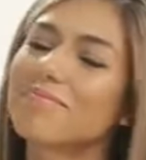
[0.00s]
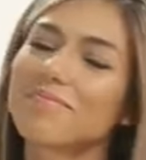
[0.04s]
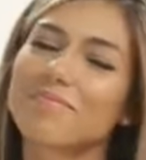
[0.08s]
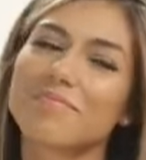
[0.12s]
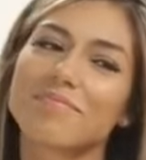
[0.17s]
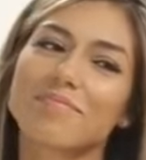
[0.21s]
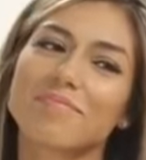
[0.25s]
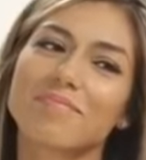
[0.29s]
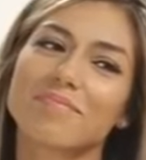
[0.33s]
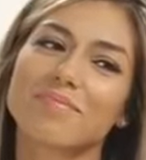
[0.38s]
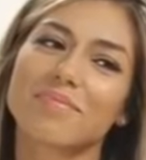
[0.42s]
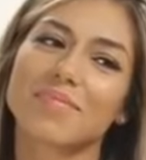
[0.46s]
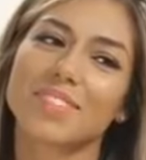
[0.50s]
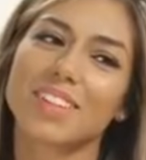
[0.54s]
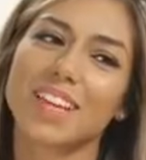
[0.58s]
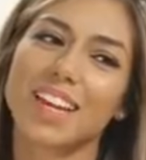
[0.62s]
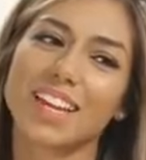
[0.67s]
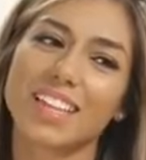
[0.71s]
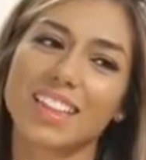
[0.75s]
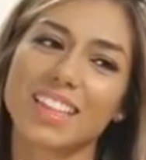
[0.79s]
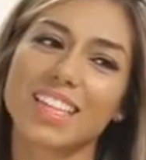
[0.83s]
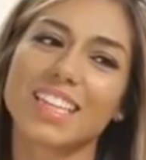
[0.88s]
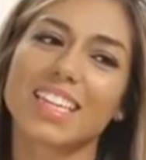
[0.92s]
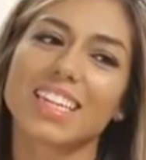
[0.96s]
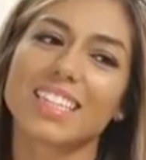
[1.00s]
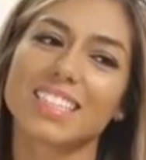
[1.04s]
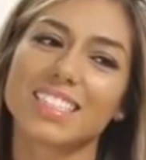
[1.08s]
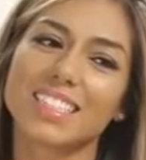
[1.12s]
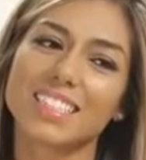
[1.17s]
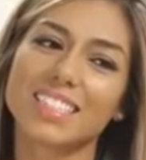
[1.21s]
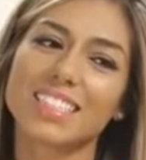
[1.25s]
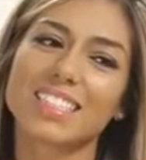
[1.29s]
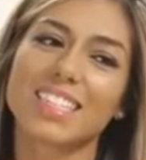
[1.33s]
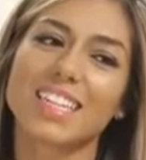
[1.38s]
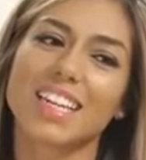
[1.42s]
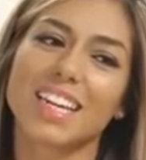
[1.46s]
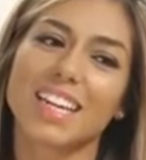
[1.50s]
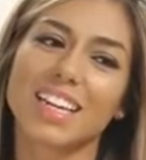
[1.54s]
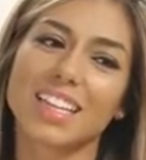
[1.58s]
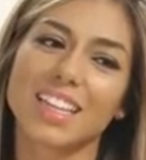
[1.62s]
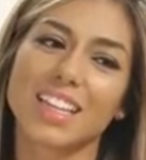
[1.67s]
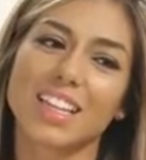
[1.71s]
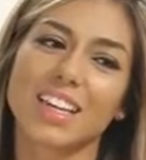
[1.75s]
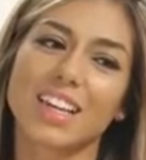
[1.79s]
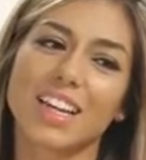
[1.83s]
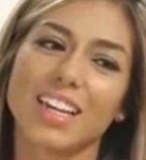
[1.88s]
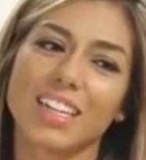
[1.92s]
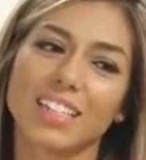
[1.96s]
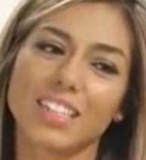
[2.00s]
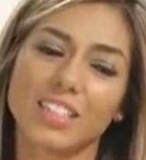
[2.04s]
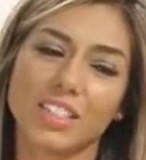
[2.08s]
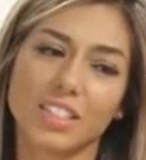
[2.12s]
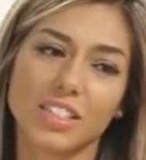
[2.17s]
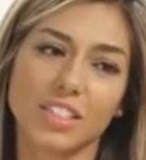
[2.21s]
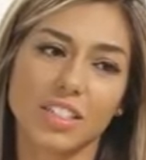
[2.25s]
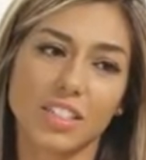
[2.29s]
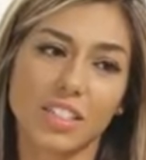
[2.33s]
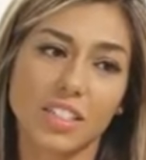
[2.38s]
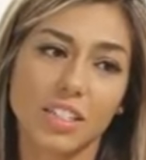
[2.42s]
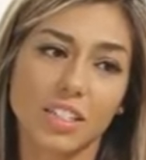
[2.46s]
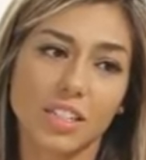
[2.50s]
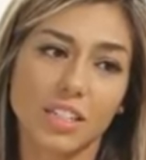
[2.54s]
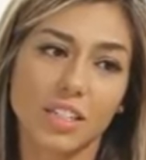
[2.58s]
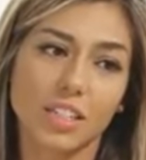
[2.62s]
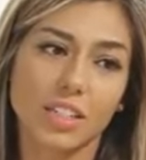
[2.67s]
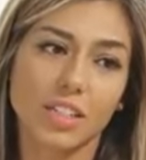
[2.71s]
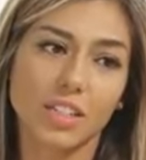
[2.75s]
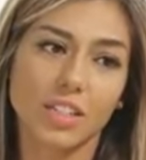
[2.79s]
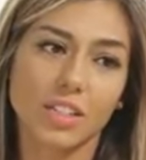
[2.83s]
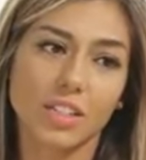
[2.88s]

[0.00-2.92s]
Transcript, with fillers: In the morning. I think I did say I. love. you said thank you.